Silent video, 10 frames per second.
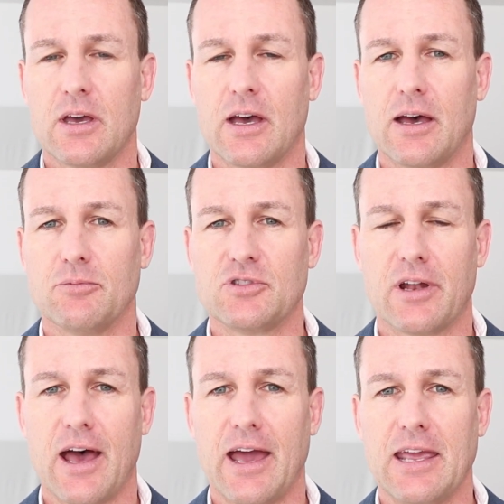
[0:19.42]
Um,
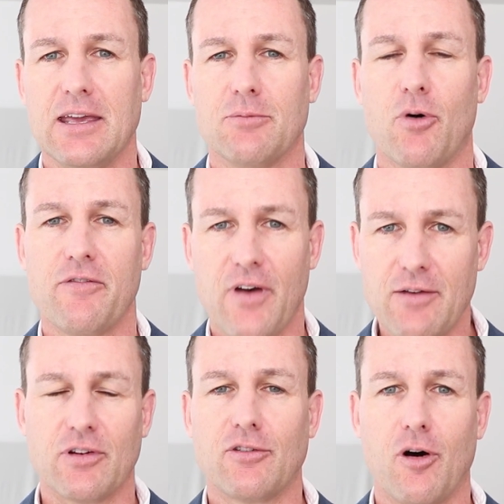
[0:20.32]
today, my
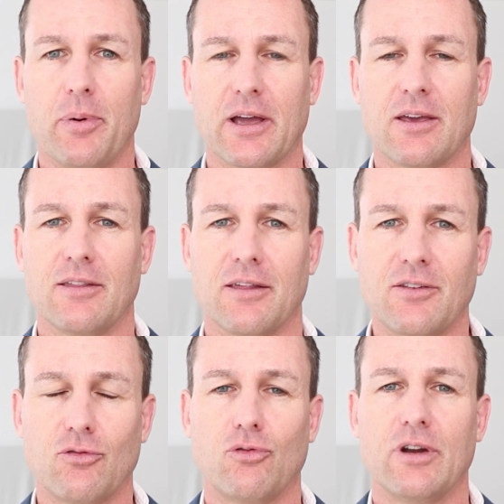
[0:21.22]
favourite topic the
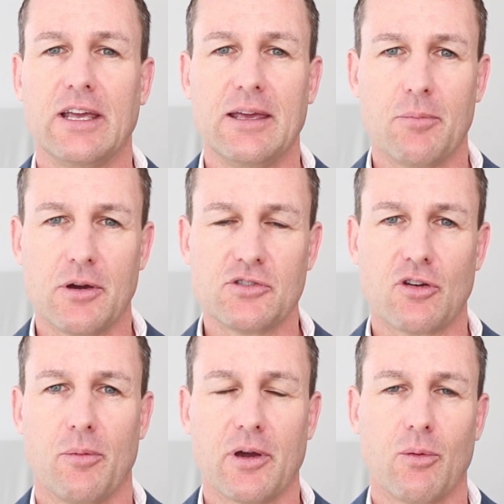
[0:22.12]
three most
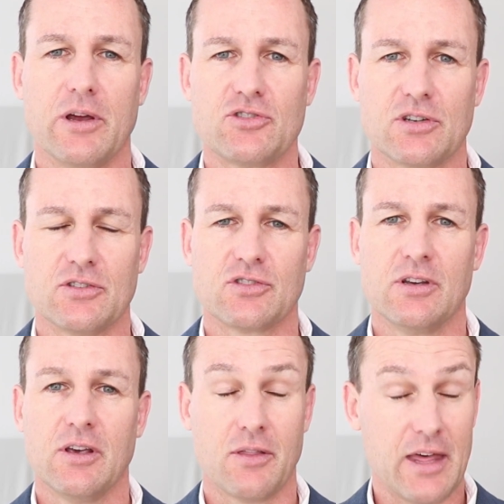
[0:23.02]
common questions
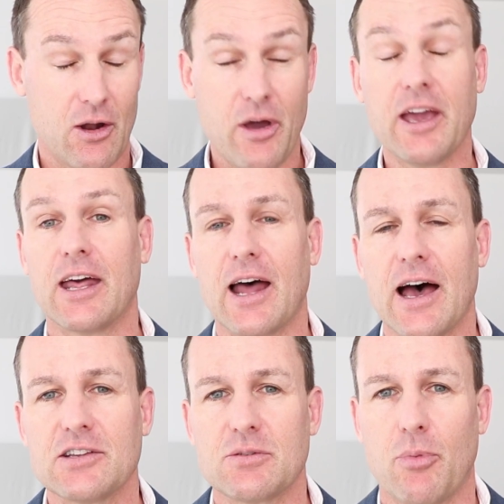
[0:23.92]
that I get
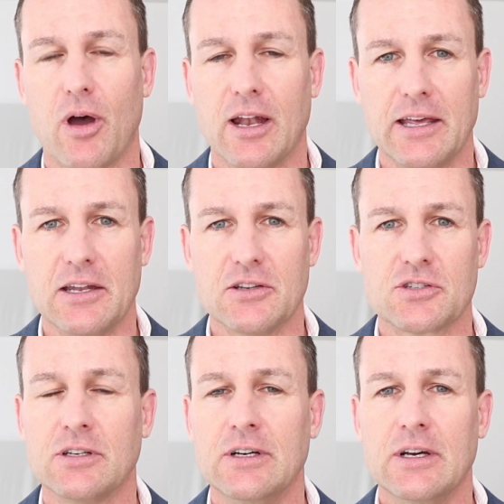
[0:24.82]
asked by
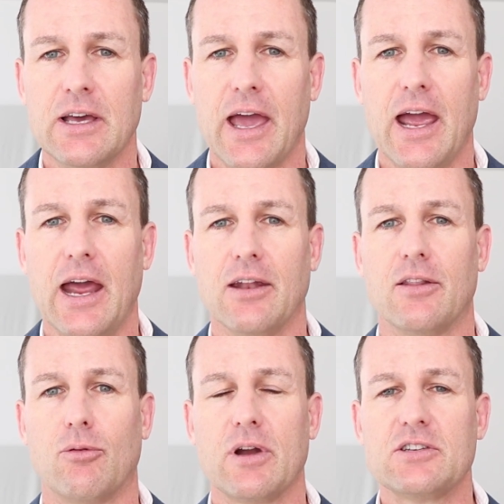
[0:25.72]
leaders. And
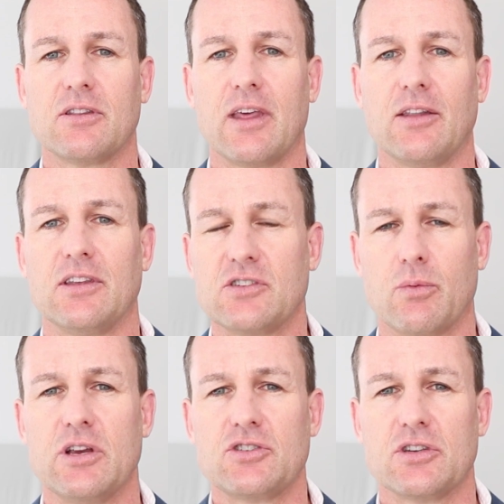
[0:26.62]
the reason that these
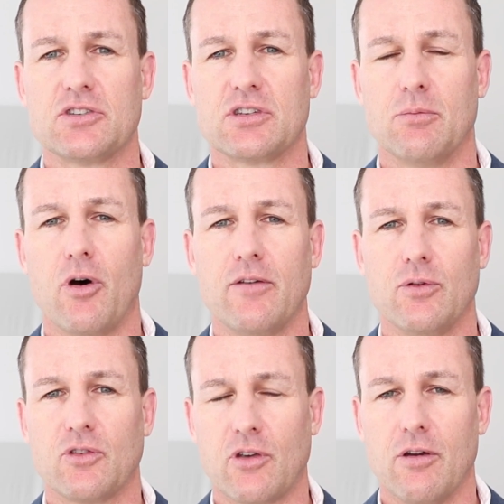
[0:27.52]
questions, in my
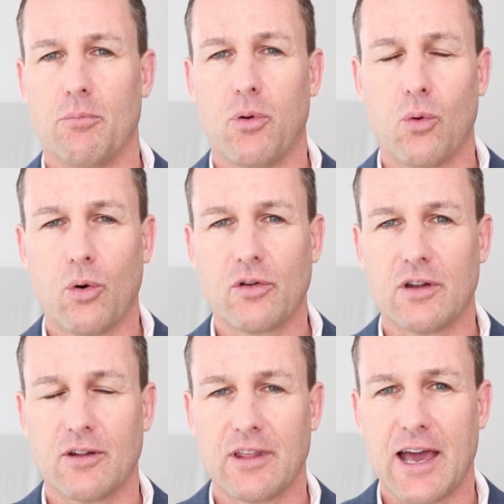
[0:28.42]
view, are so
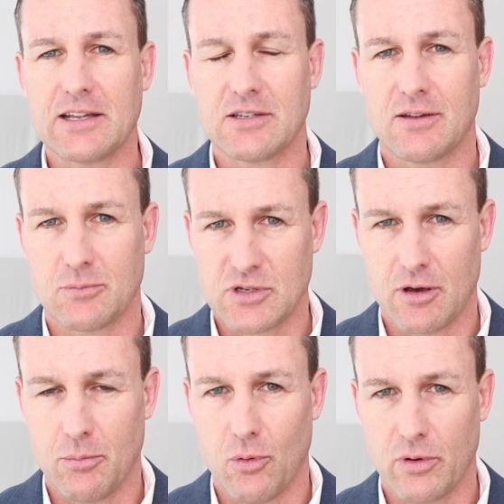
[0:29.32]
important and the answers to them
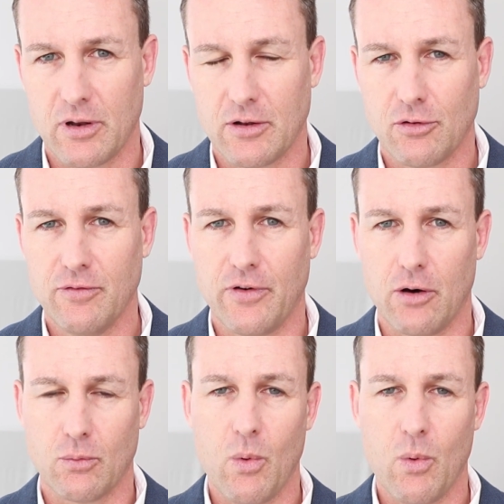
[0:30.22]
so important are twofold.